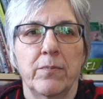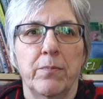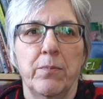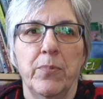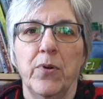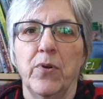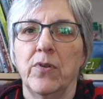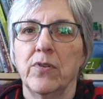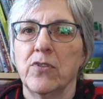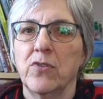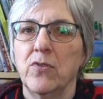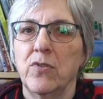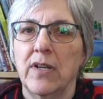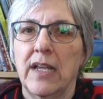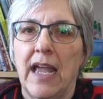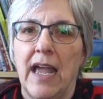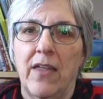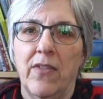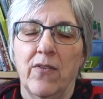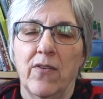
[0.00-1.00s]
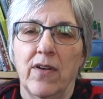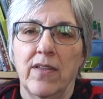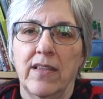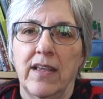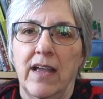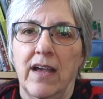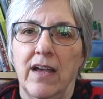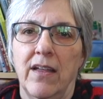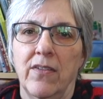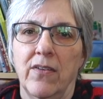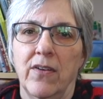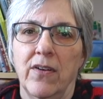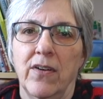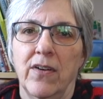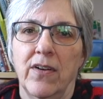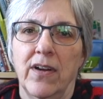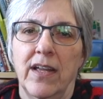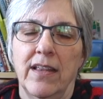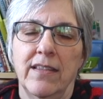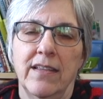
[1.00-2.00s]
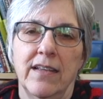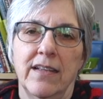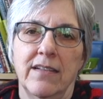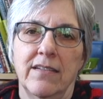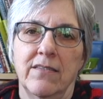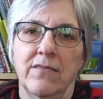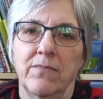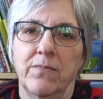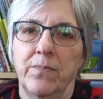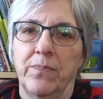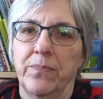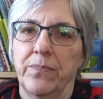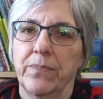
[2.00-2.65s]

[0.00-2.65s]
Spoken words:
purl two together on the other, and then